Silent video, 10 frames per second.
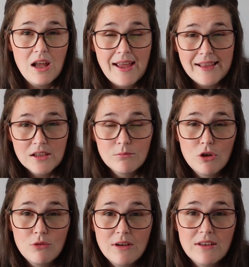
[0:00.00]
At the
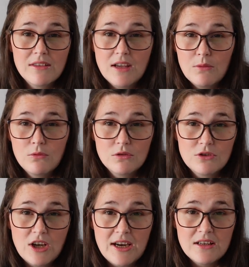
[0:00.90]
moment, it will
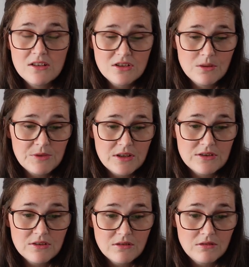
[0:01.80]
change subject
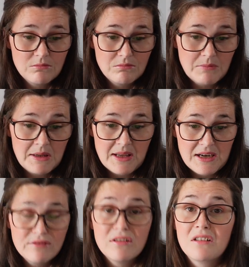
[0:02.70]
to my
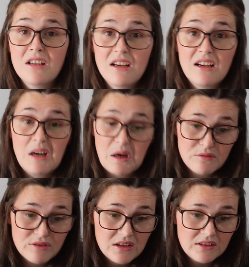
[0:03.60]
life and how I'm
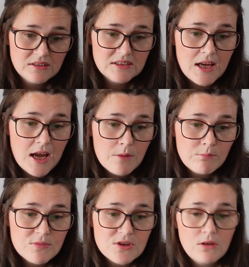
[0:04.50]
feeling.
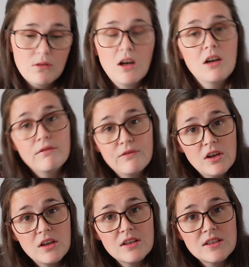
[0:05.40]
So up
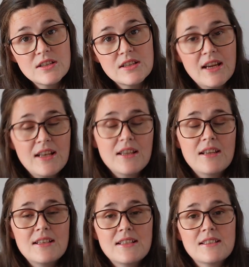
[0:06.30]
first, in
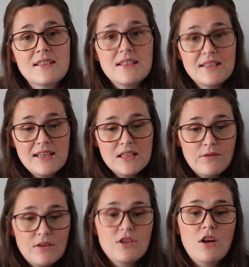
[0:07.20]
today's
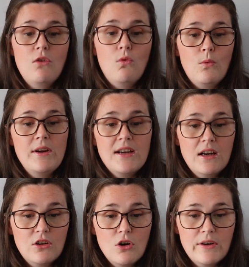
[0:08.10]
video, we
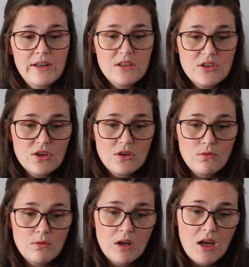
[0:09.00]
are going to